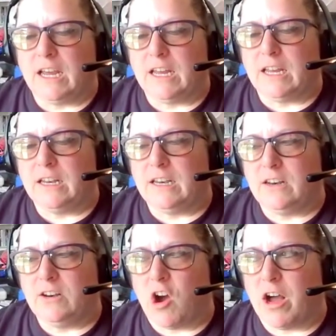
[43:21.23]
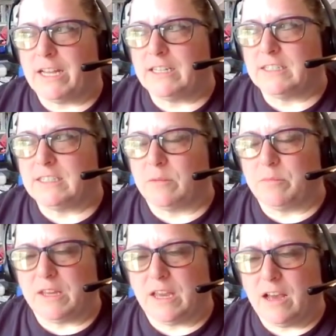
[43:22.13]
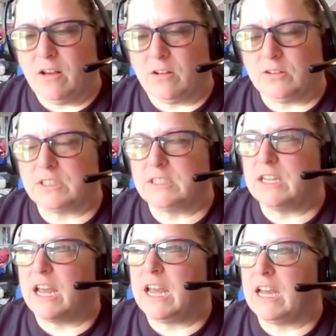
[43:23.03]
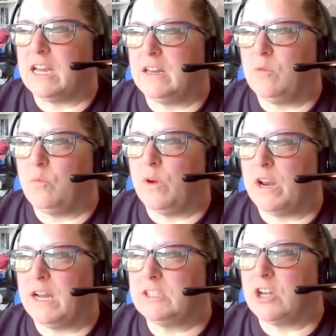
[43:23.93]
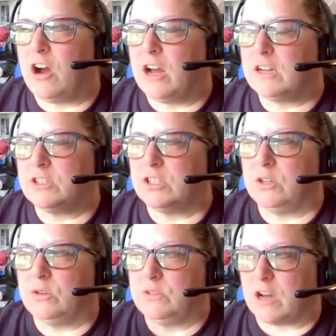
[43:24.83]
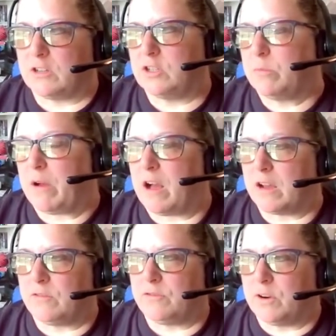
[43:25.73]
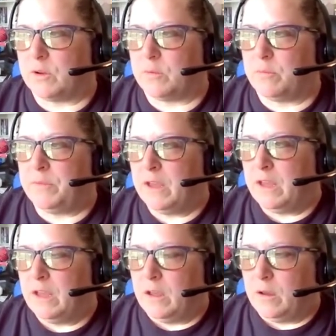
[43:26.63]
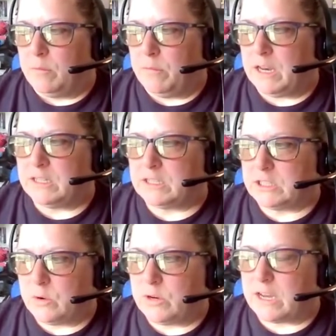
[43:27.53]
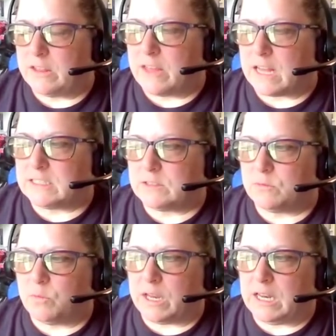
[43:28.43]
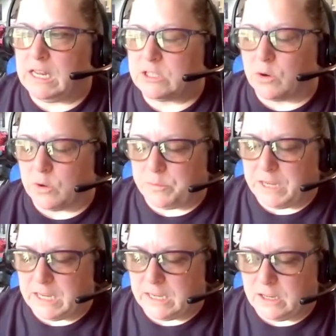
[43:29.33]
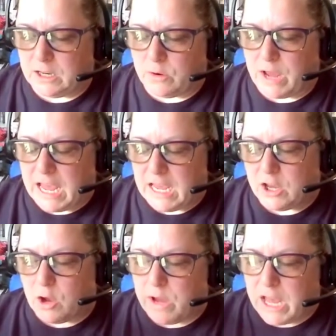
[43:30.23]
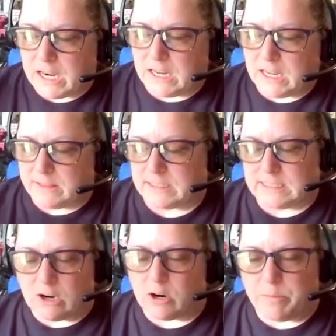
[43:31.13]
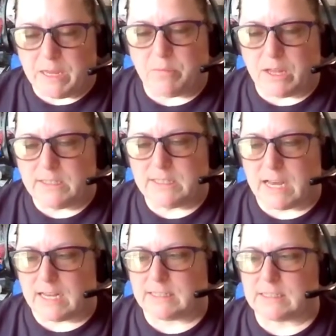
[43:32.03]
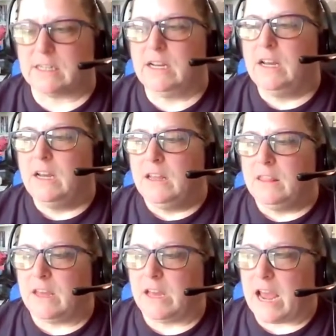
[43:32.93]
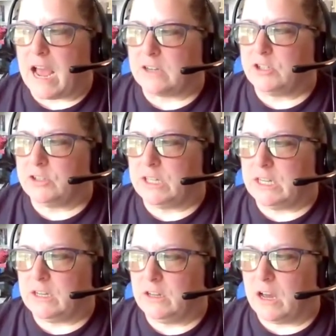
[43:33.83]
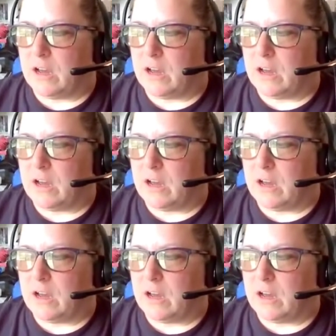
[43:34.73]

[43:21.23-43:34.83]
and not something else? And when I talked to Dr. Bach from Minnesota, that's when he told me, hey, go ahead and get the CRP blood test that actually